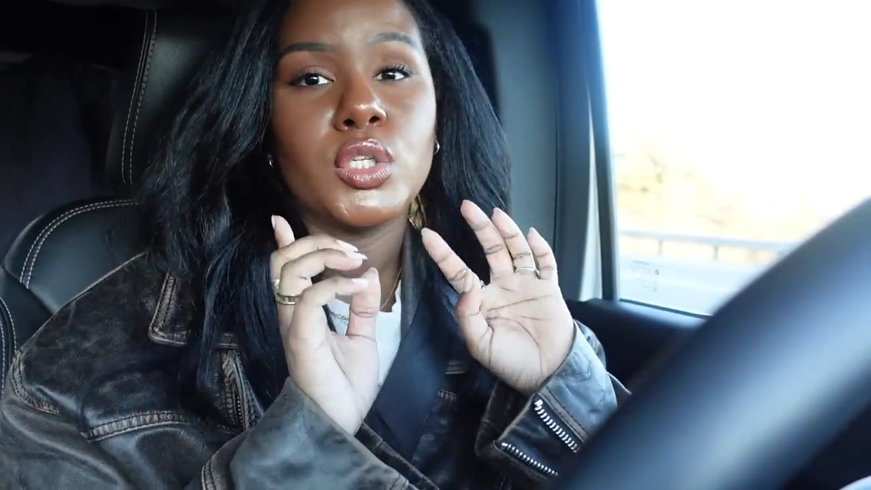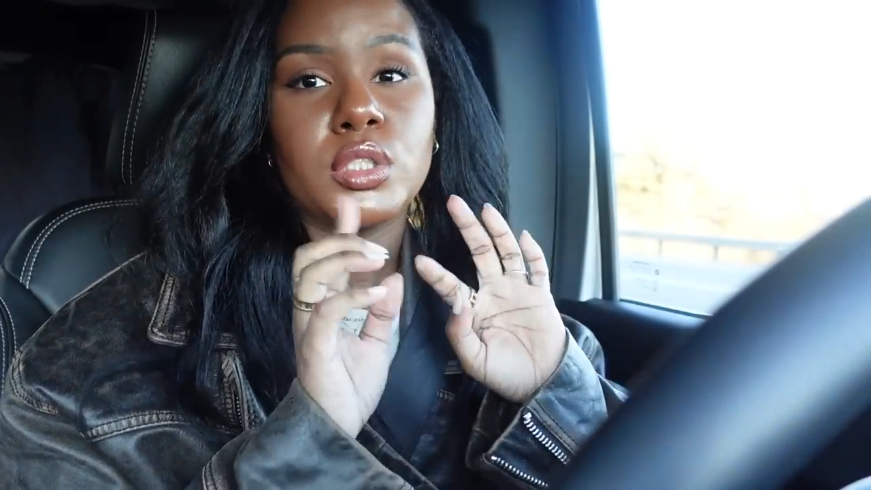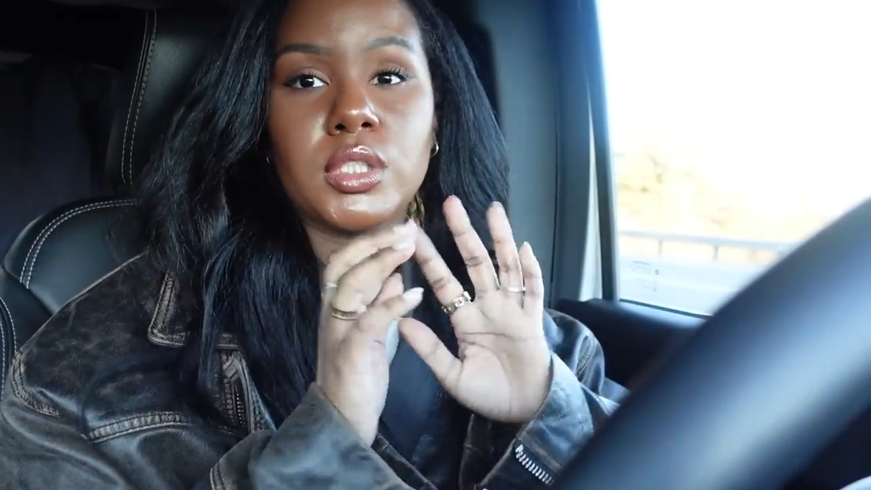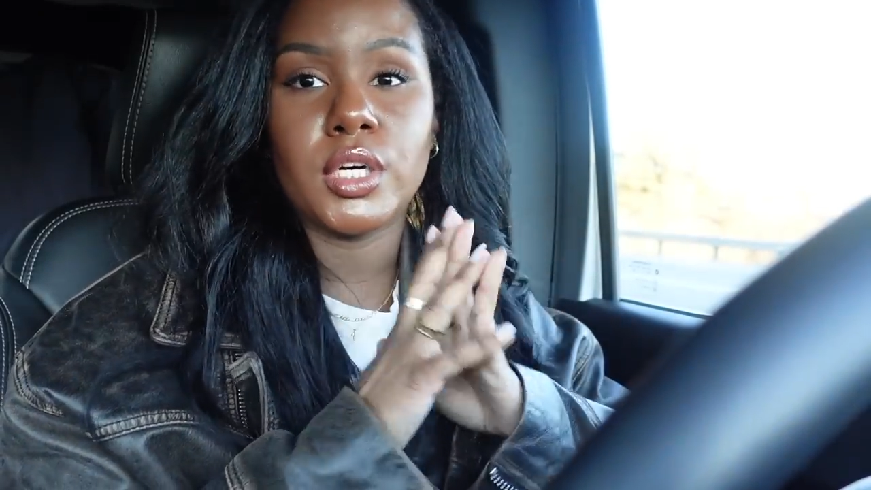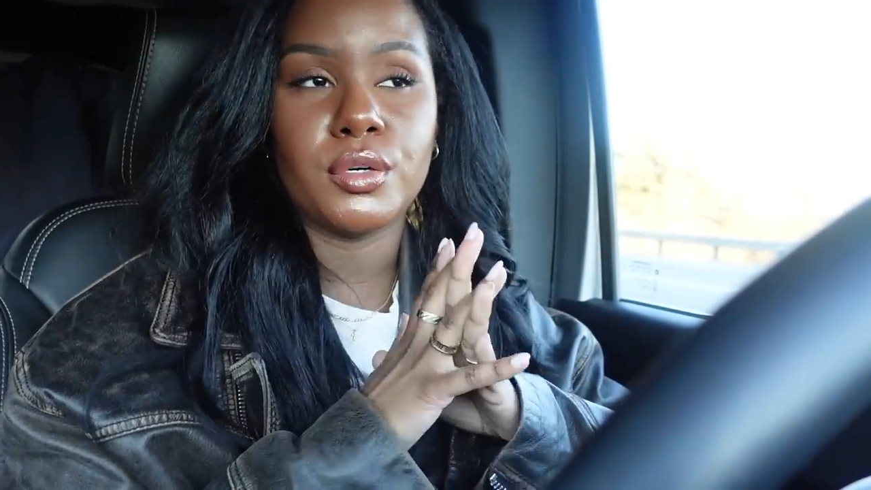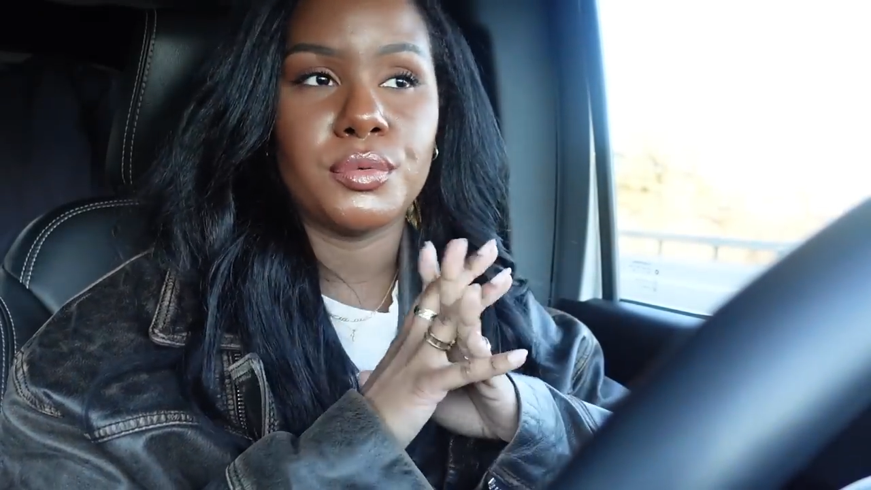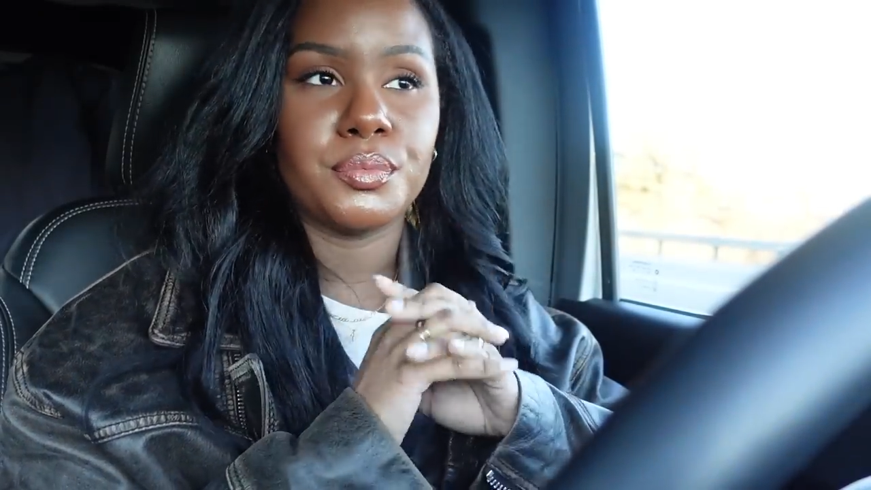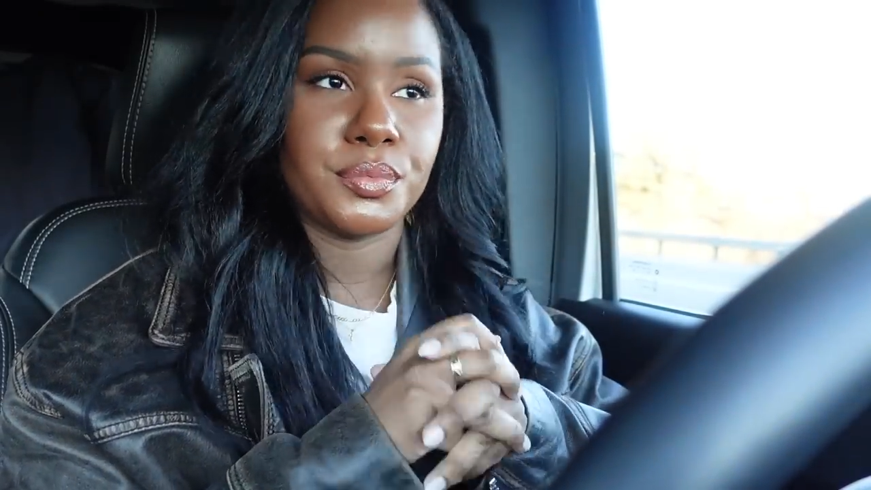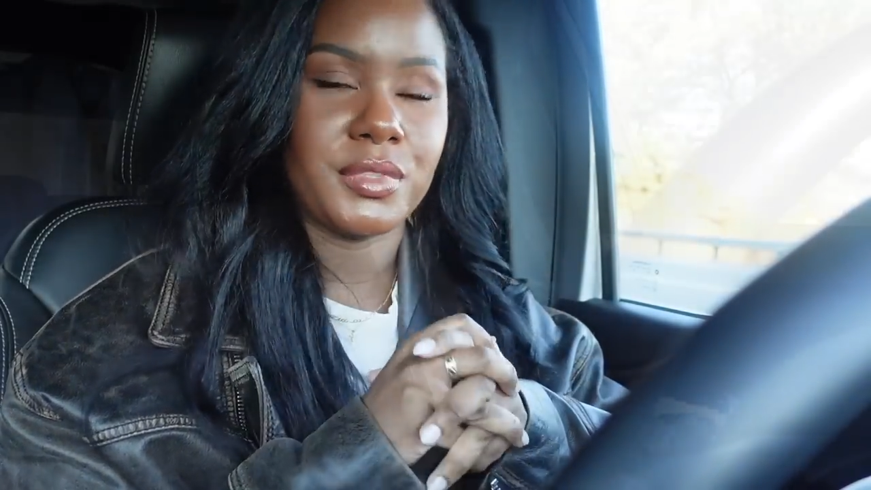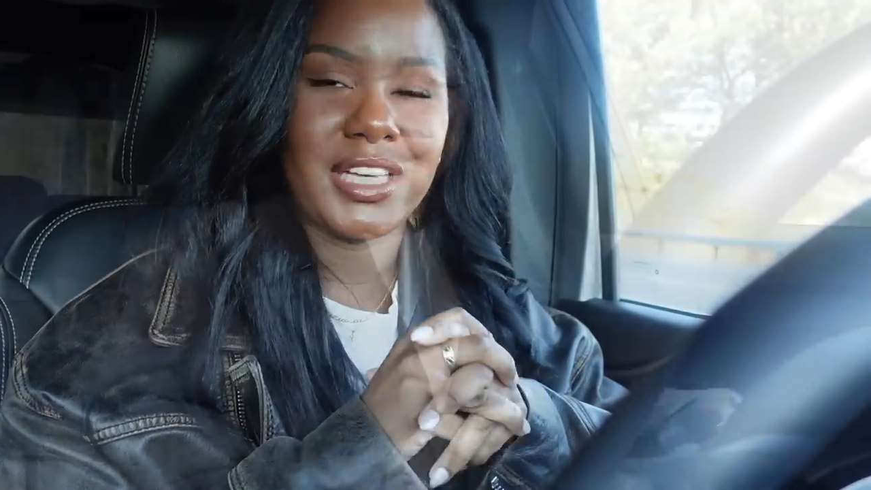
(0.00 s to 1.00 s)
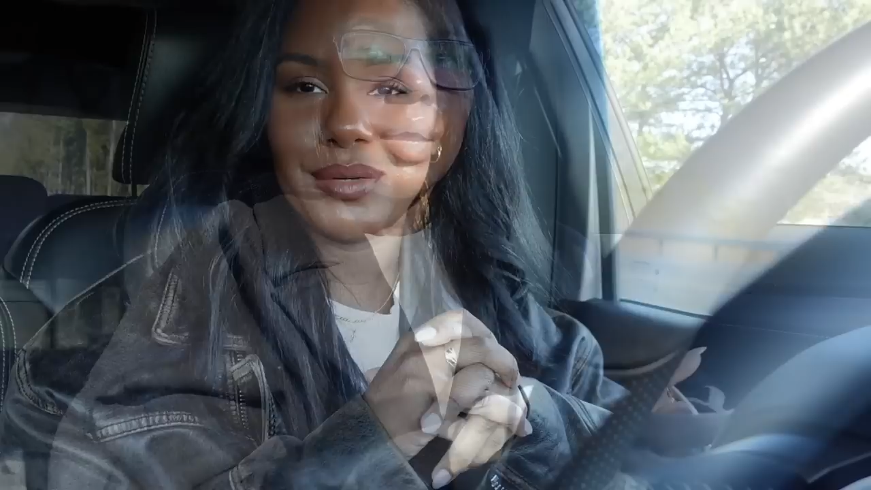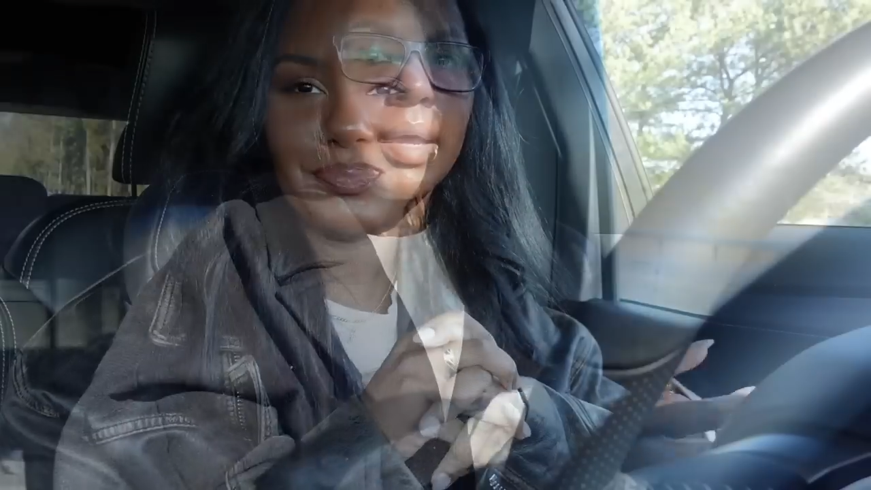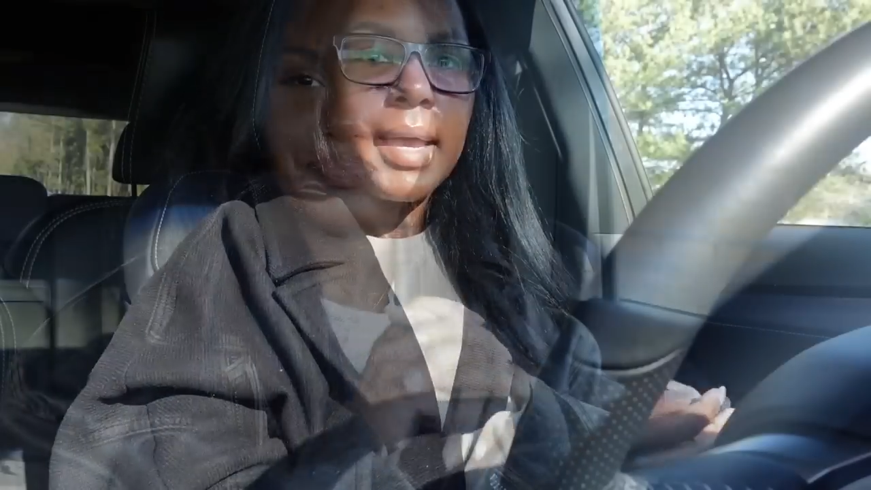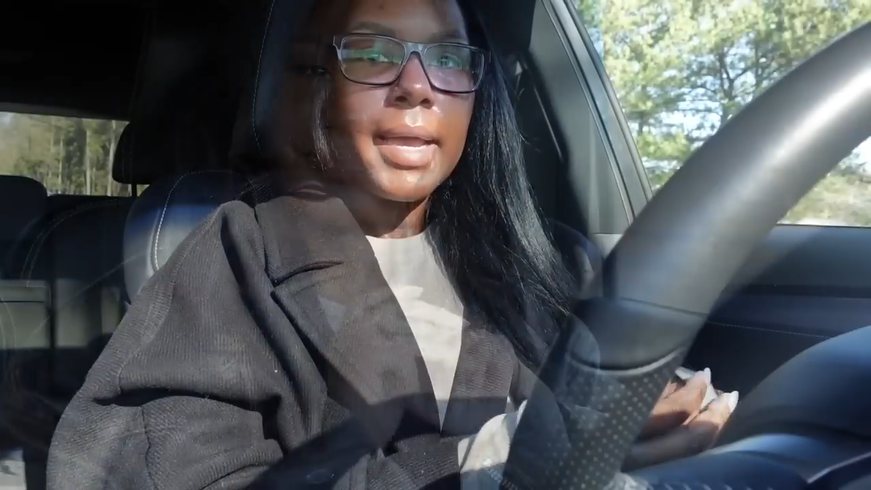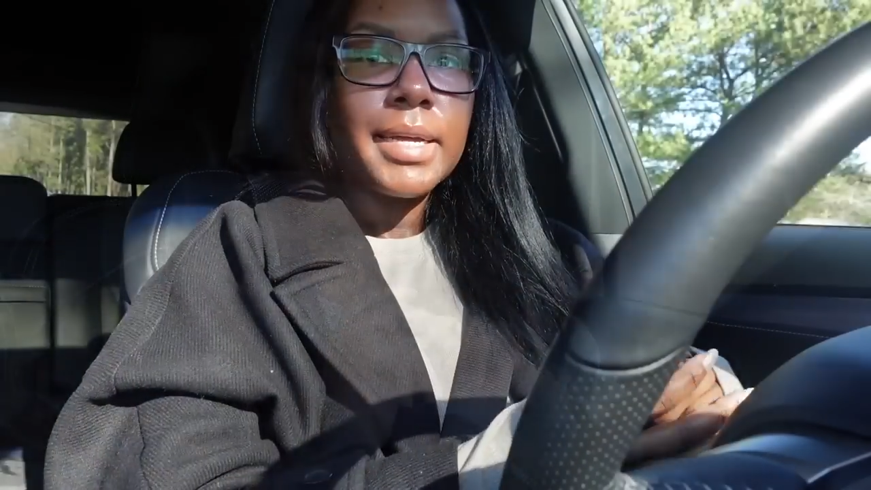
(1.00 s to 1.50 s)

so yeah hey